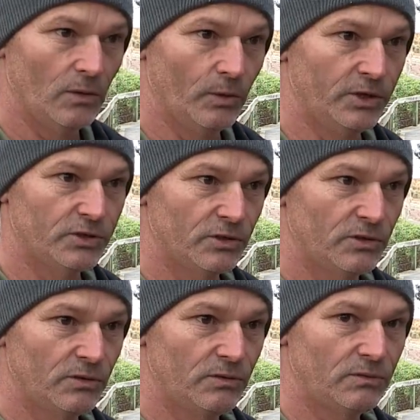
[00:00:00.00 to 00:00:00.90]
We
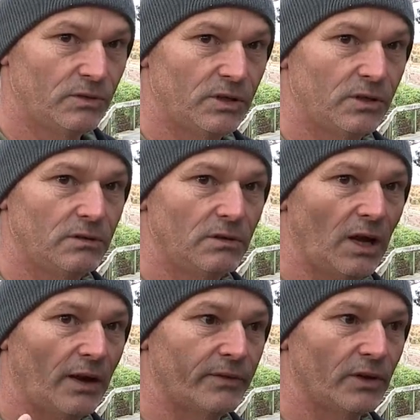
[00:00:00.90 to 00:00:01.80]
do
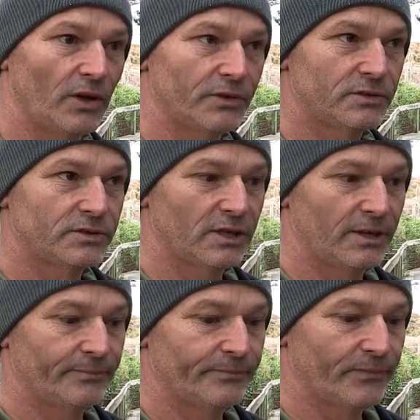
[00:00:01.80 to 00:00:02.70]
have a lot
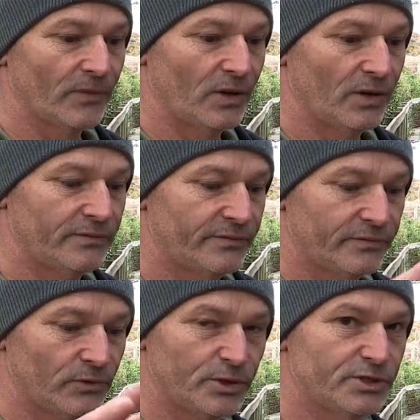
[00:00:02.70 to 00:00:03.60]
of
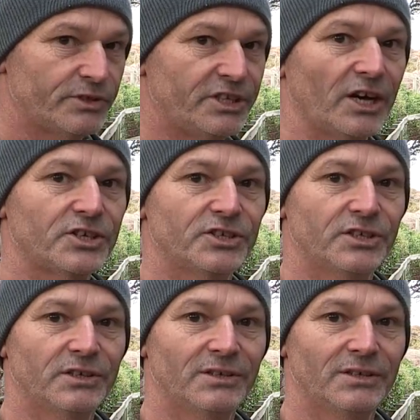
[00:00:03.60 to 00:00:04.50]
noise
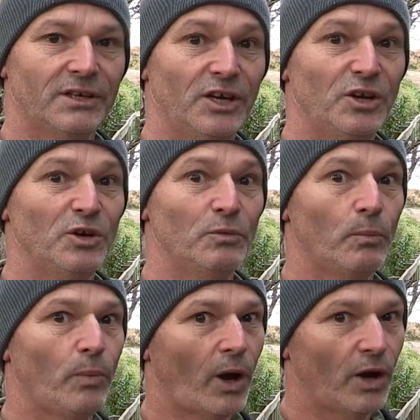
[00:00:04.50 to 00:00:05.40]
reduction in
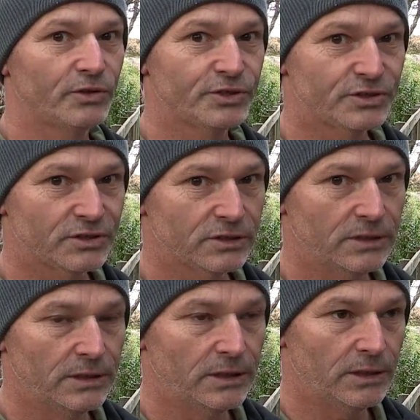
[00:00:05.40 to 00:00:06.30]
post
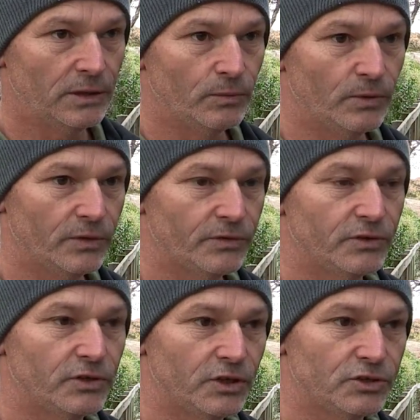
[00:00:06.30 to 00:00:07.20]
with
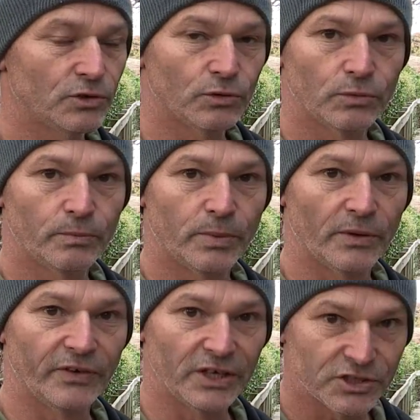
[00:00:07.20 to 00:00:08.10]
Digital
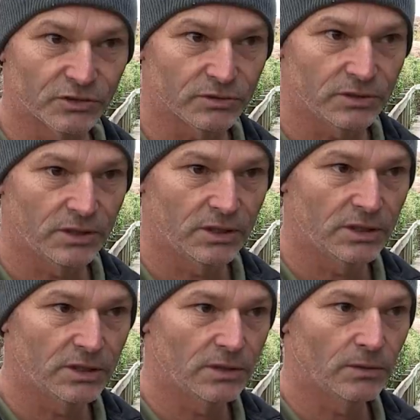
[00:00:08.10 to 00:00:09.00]
Professional.
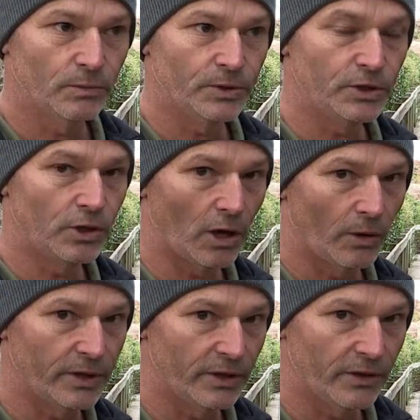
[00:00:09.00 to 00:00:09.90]
When you go
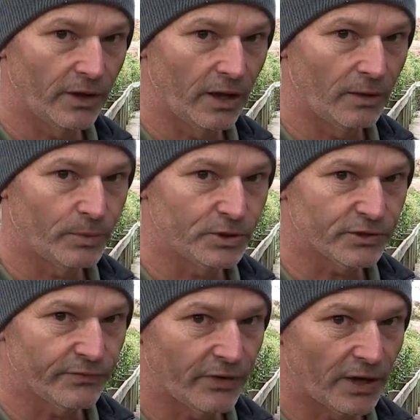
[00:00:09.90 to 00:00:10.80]
in there, put
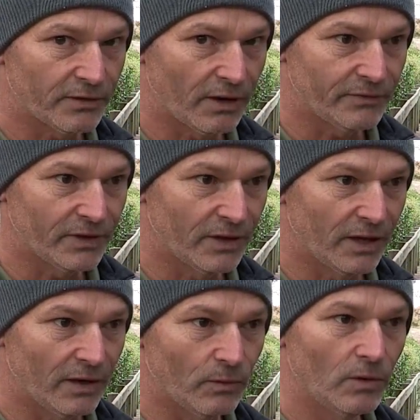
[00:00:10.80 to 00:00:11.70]
your photograph in
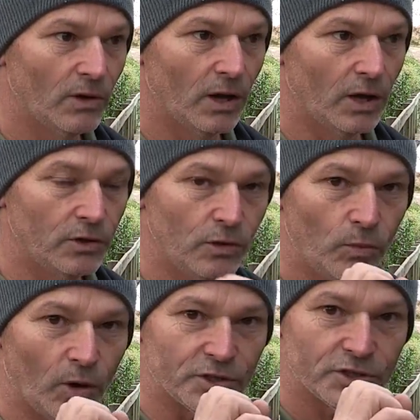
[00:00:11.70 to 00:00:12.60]
there and you
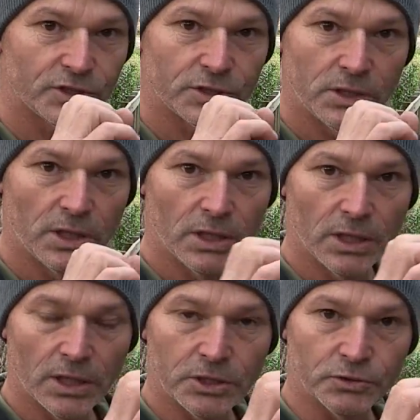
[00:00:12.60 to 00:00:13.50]
watch,
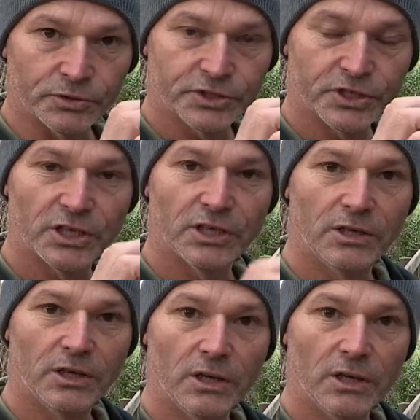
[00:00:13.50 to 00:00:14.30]
you'll see